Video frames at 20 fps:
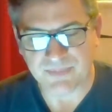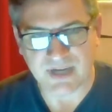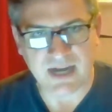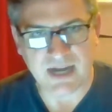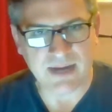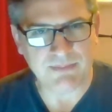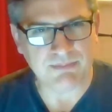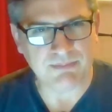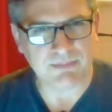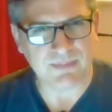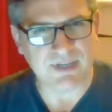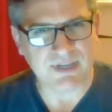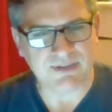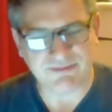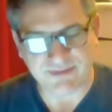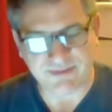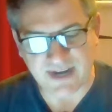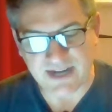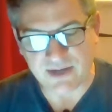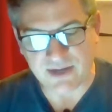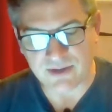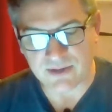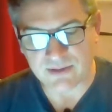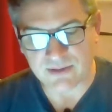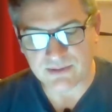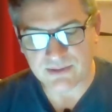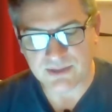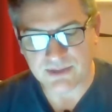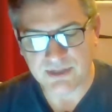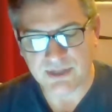I'm a fighter?
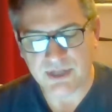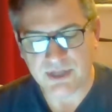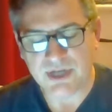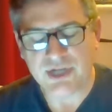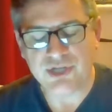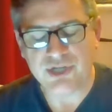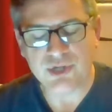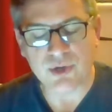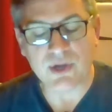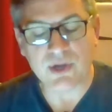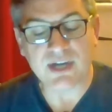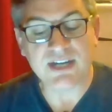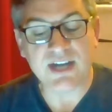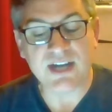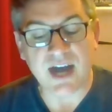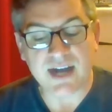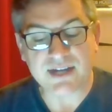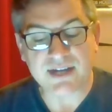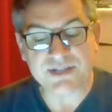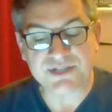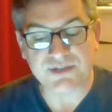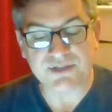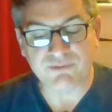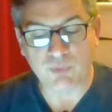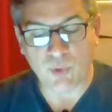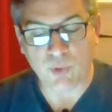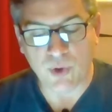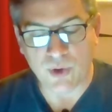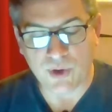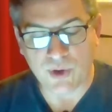You're a goddess
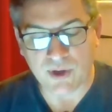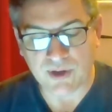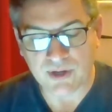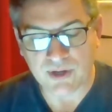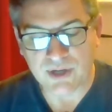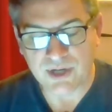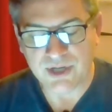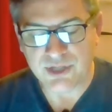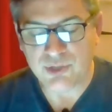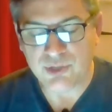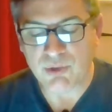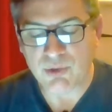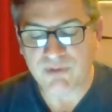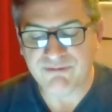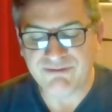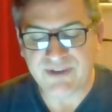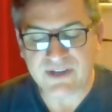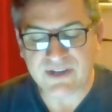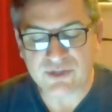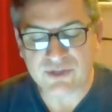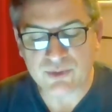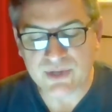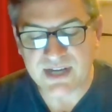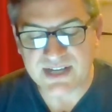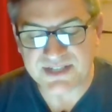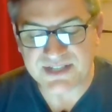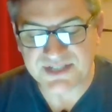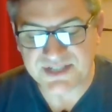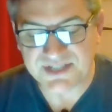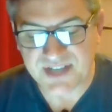of war. You are victory
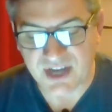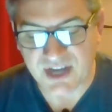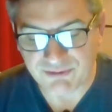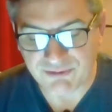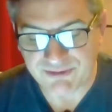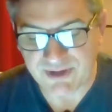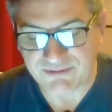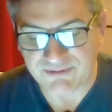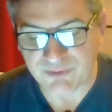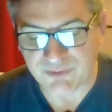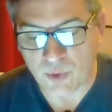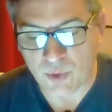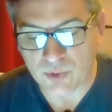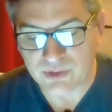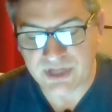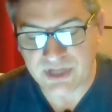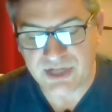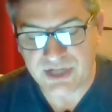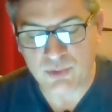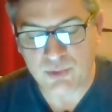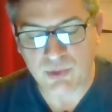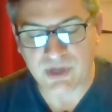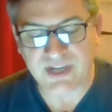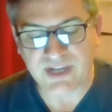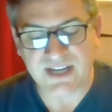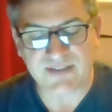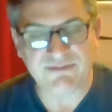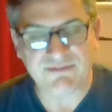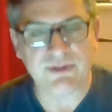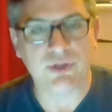itself if only you
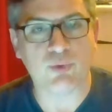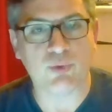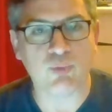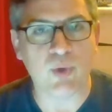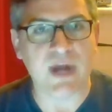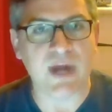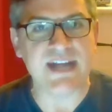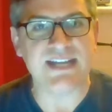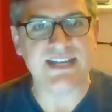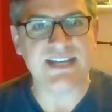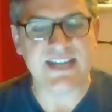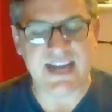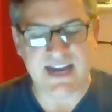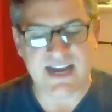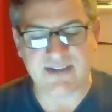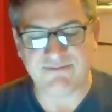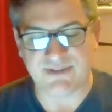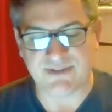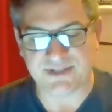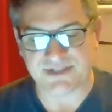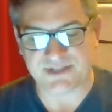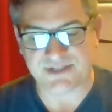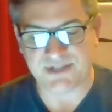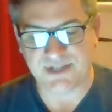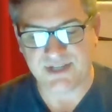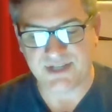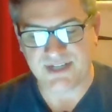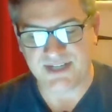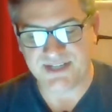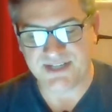were given the right
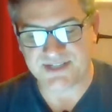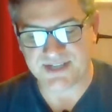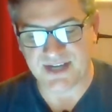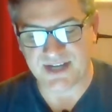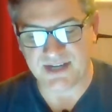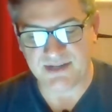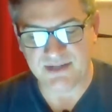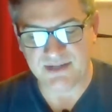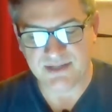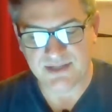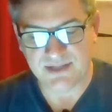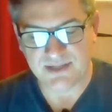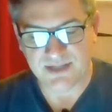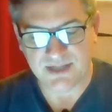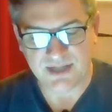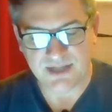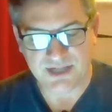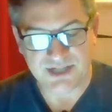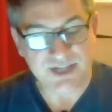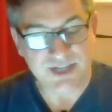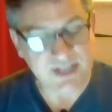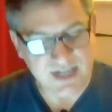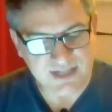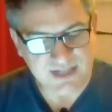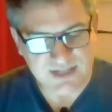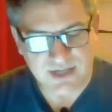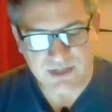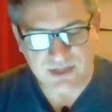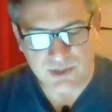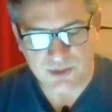canvas, he said. She
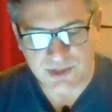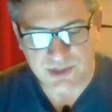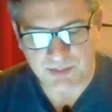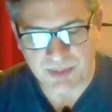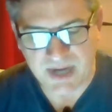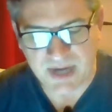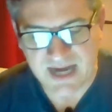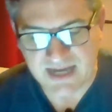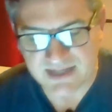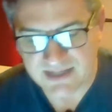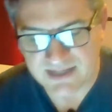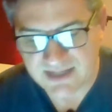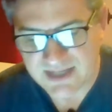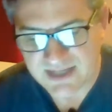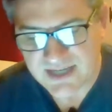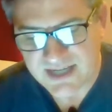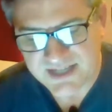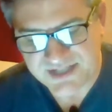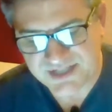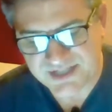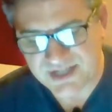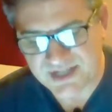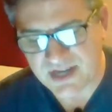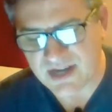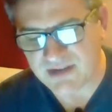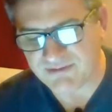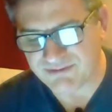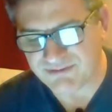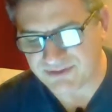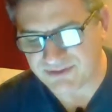continued to paint, a
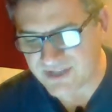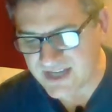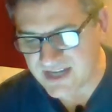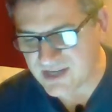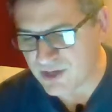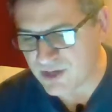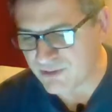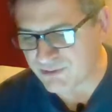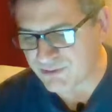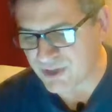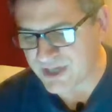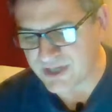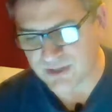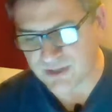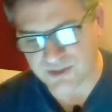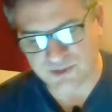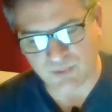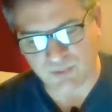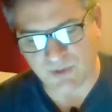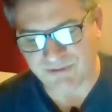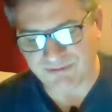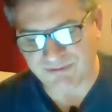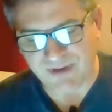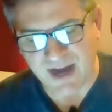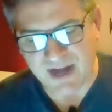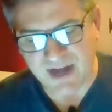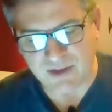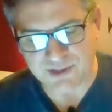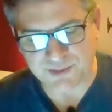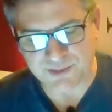sun fleeing over hills where
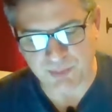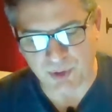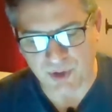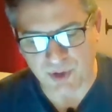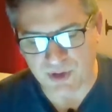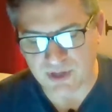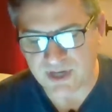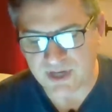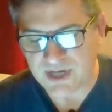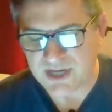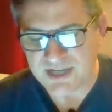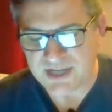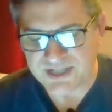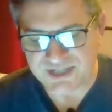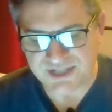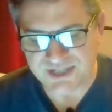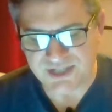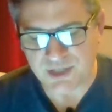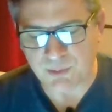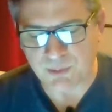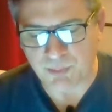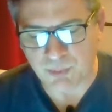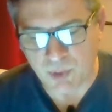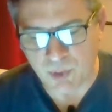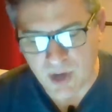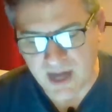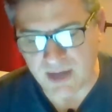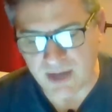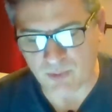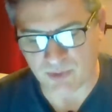fires burn, still
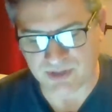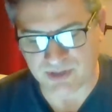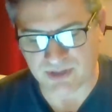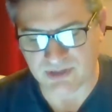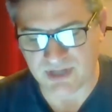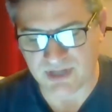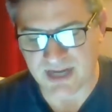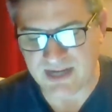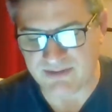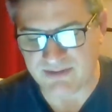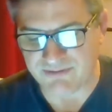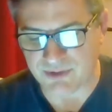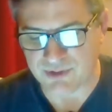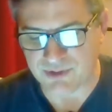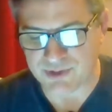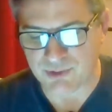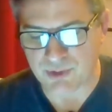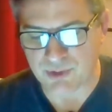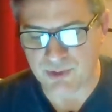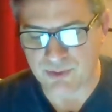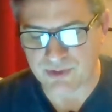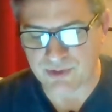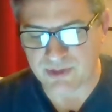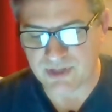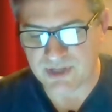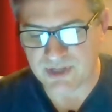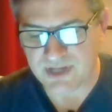bright with the light of her truth.